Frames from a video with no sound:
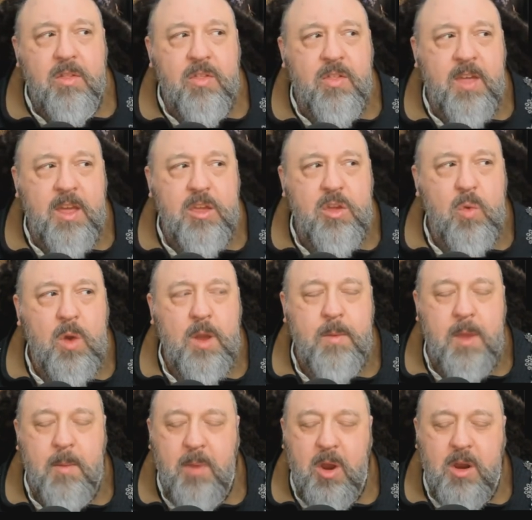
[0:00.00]
that you want to
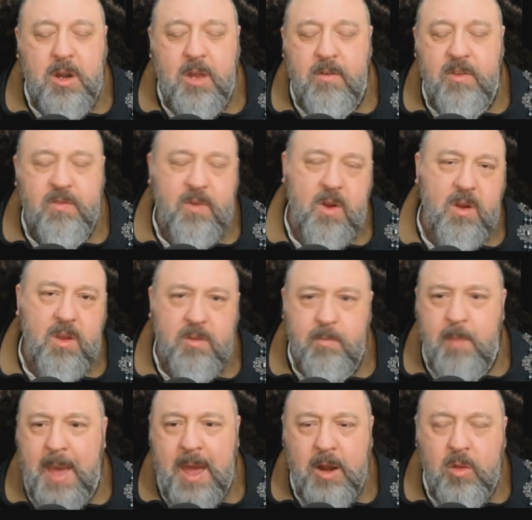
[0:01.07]
be a part of, as far as
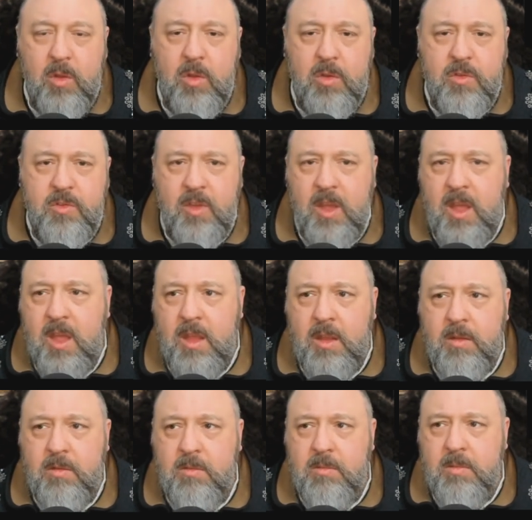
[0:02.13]
battles
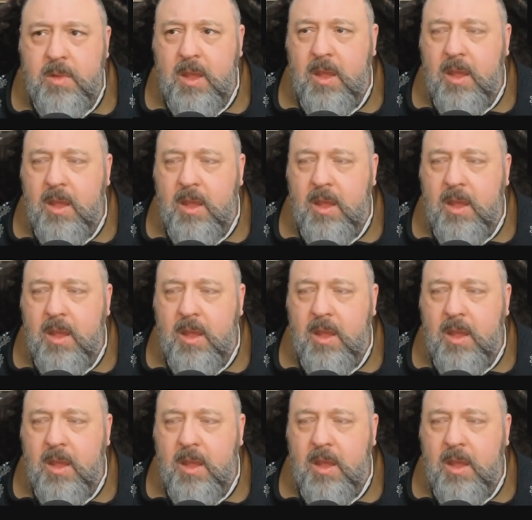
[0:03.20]
and